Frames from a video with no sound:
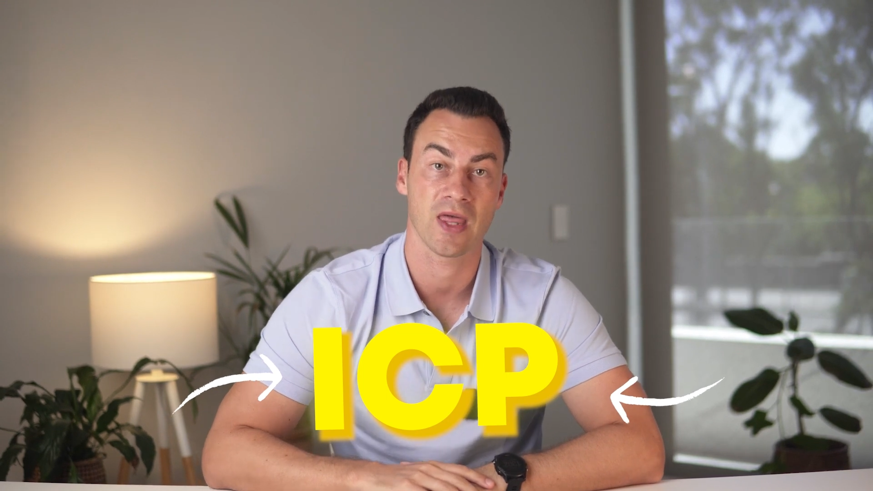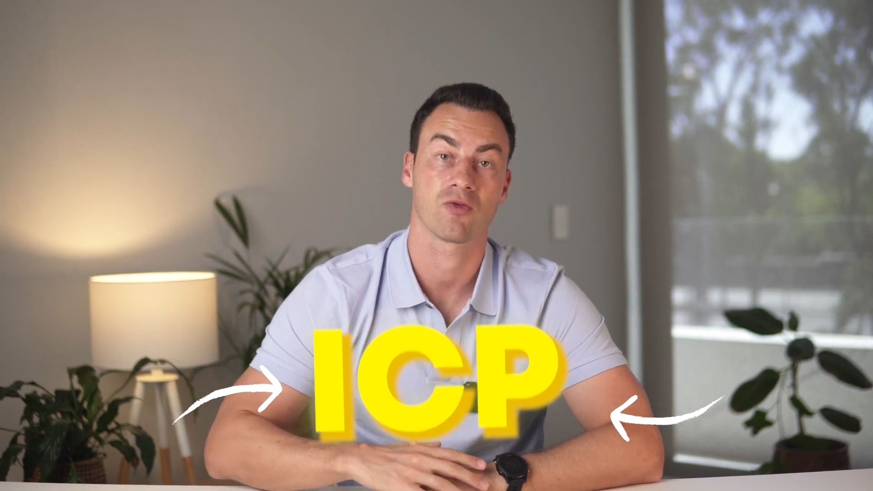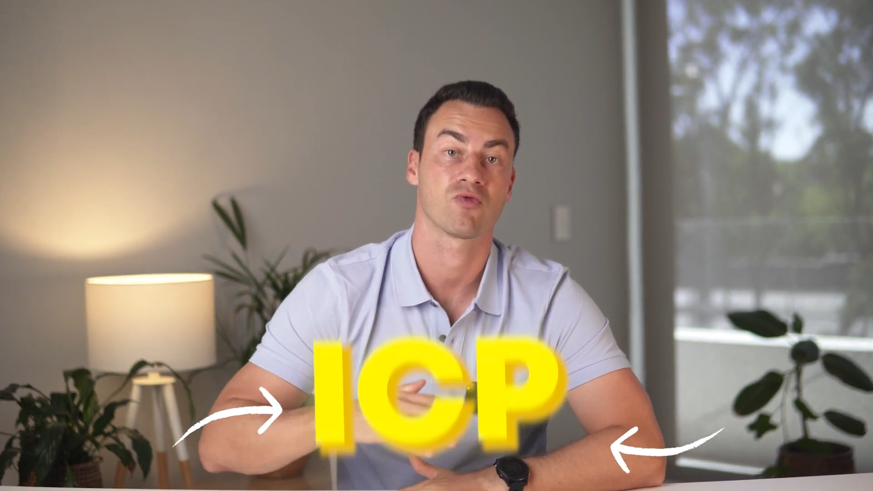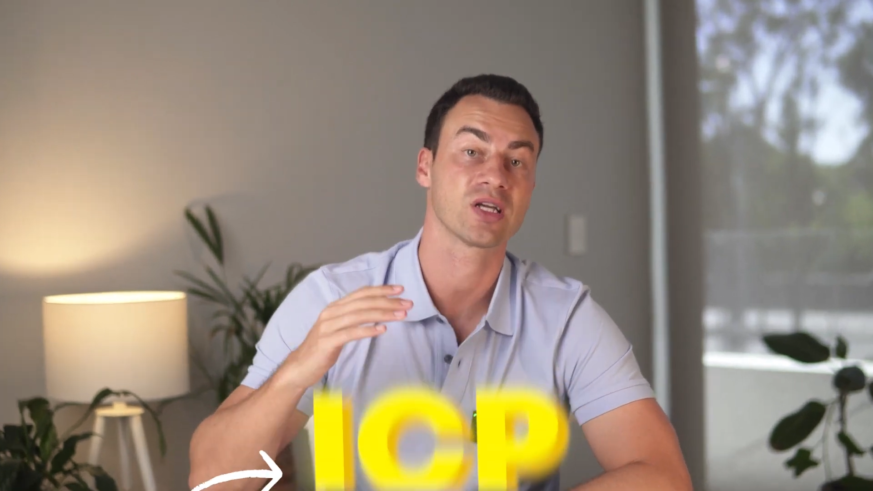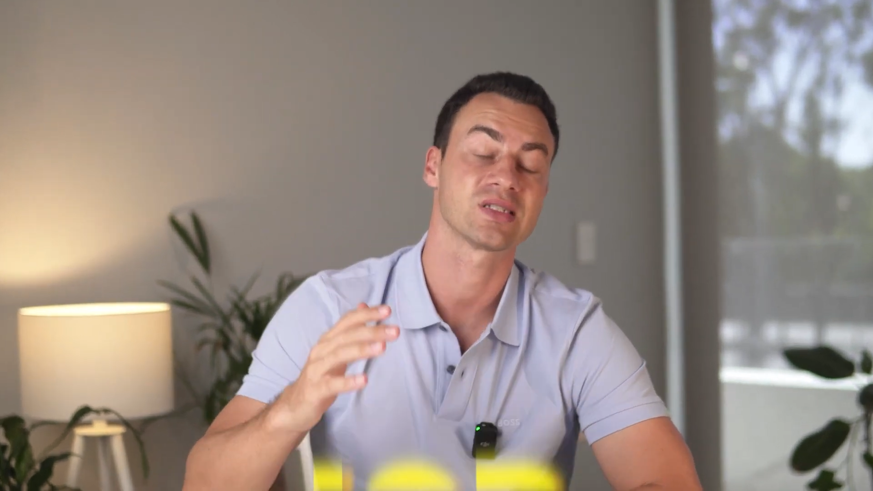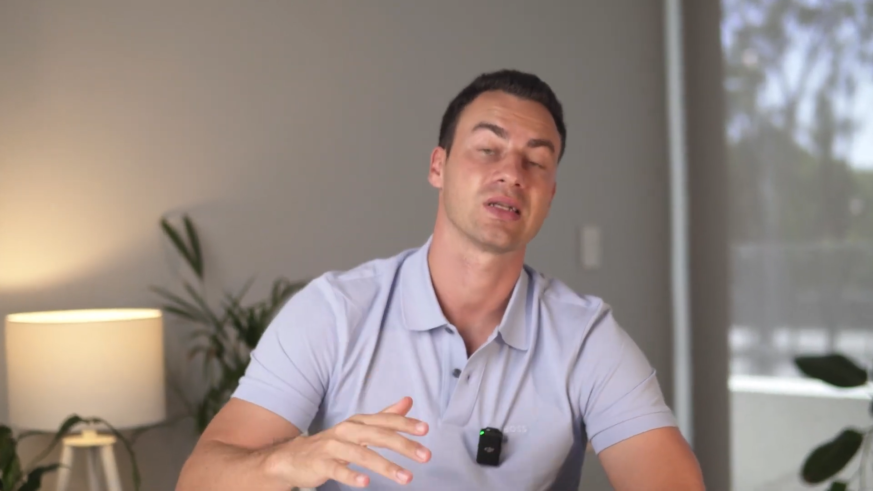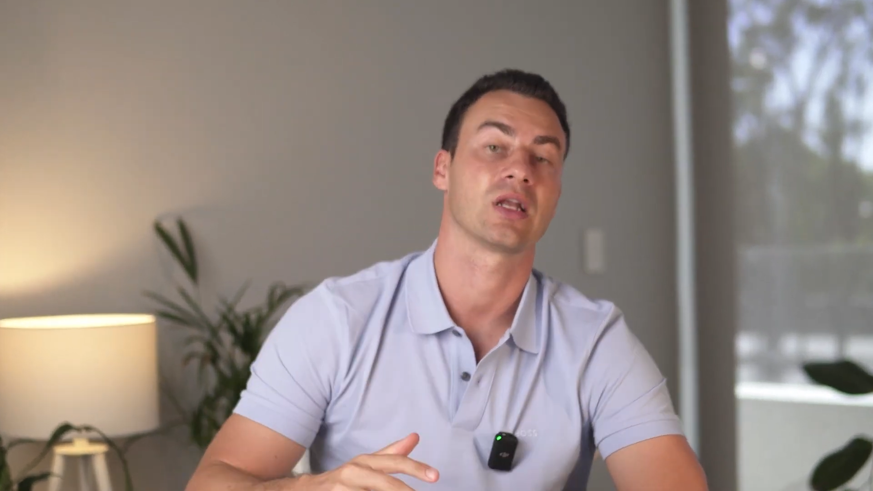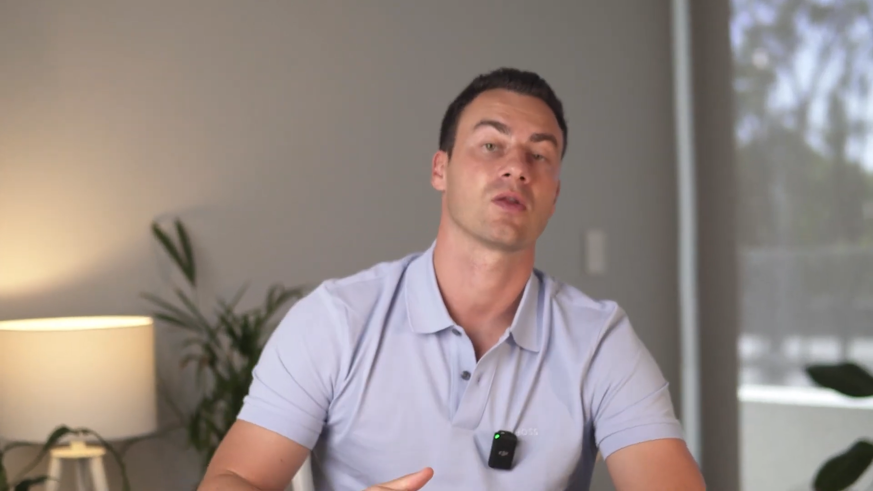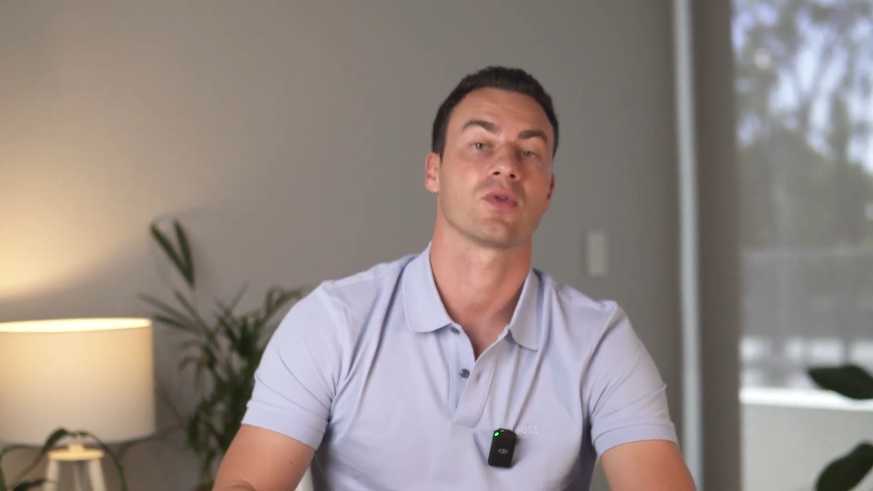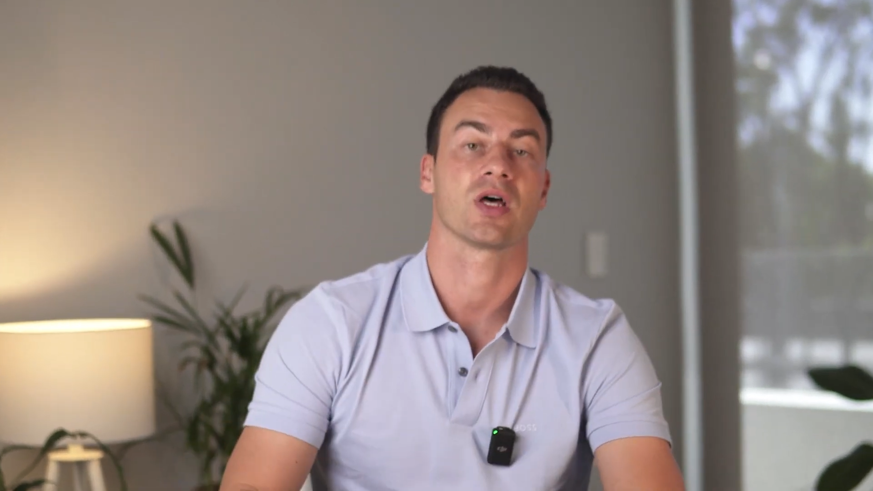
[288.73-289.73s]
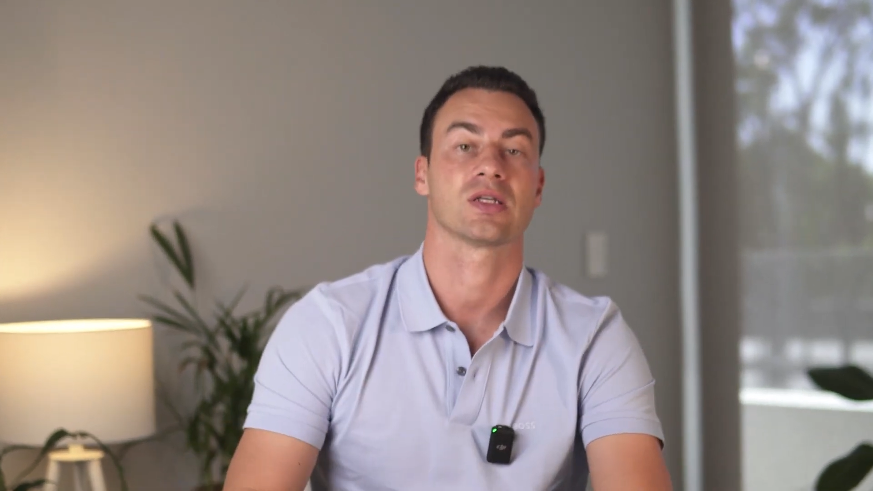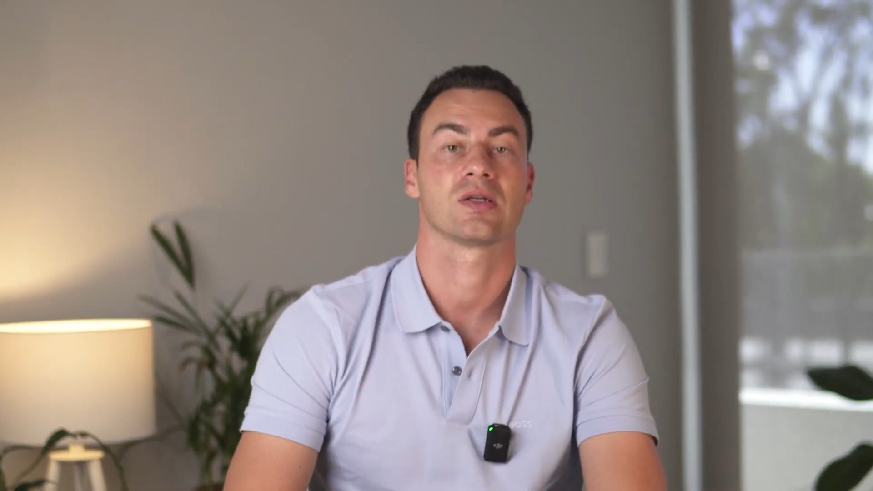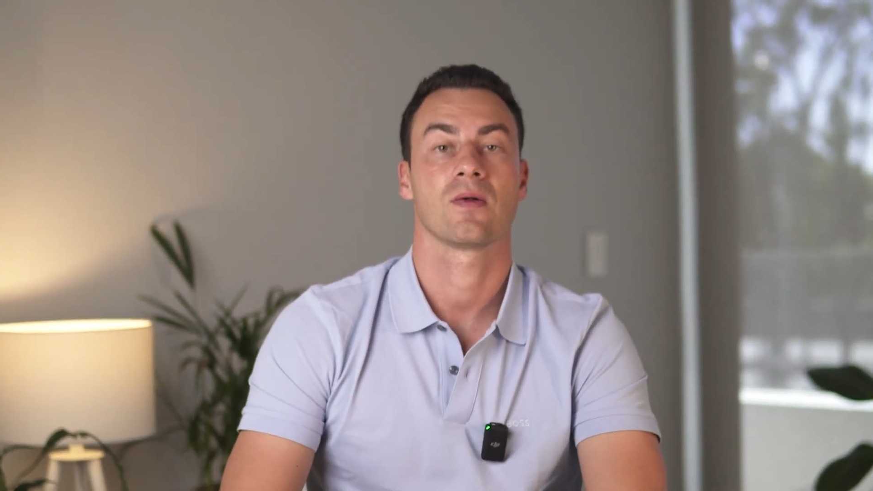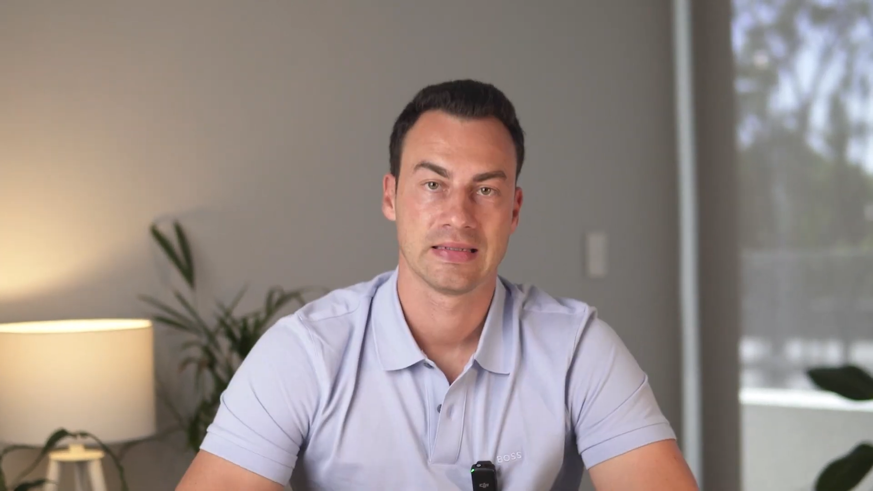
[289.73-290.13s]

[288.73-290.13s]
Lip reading: that resonated with us.